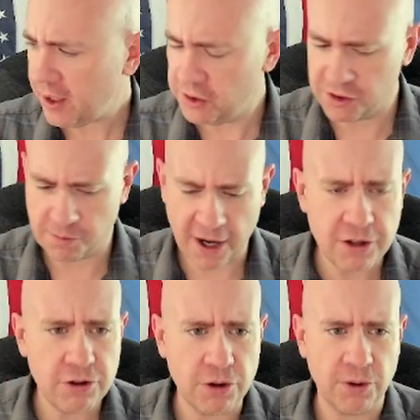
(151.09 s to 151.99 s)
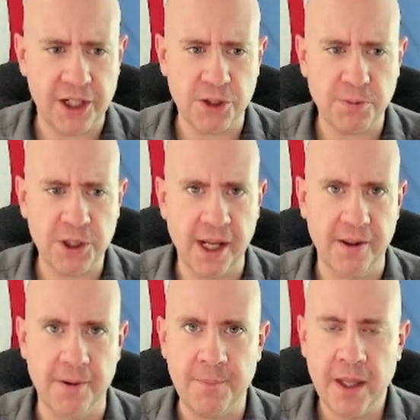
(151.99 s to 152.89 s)
This is a brand new tool I just put
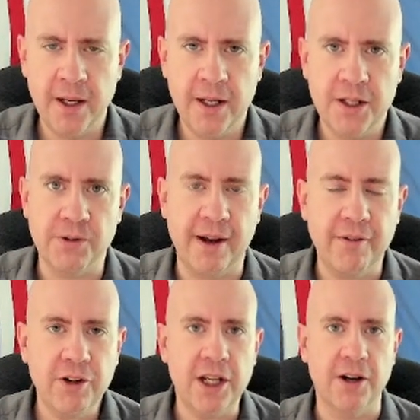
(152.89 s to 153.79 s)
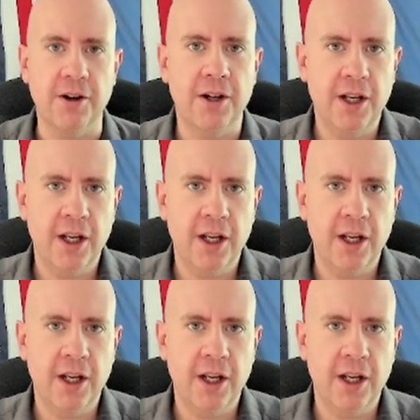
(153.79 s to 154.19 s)
together. So every year,